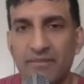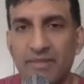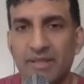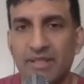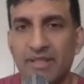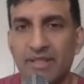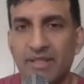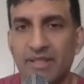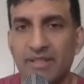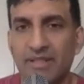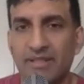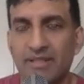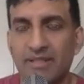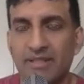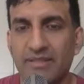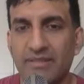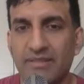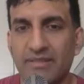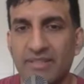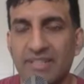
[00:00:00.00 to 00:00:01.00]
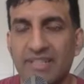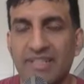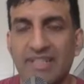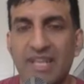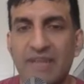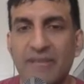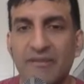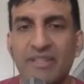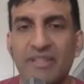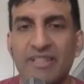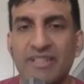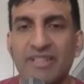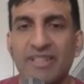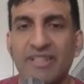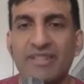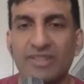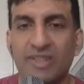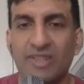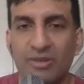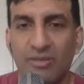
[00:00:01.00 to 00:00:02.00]
because the definition
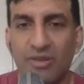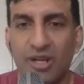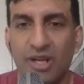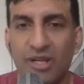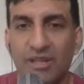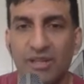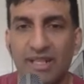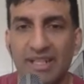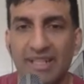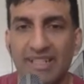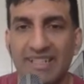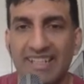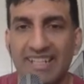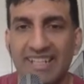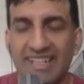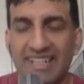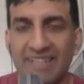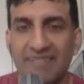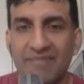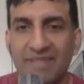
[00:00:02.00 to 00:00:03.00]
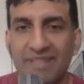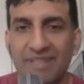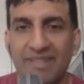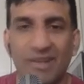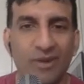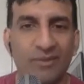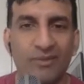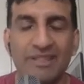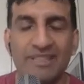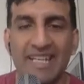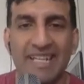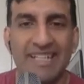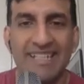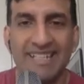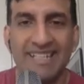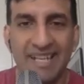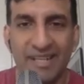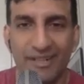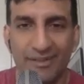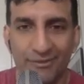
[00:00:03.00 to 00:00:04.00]
is so broad that it can admit almost any
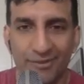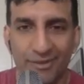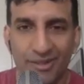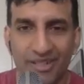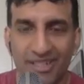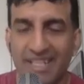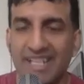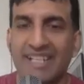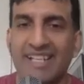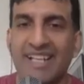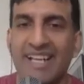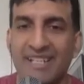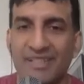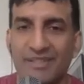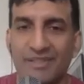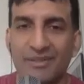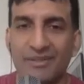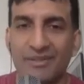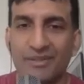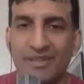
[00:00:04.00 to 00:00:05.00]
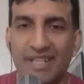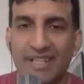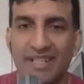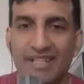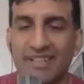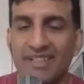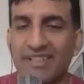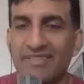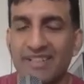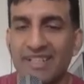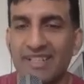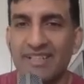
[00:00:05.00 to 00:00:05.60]
kind of work. Like I could do like a really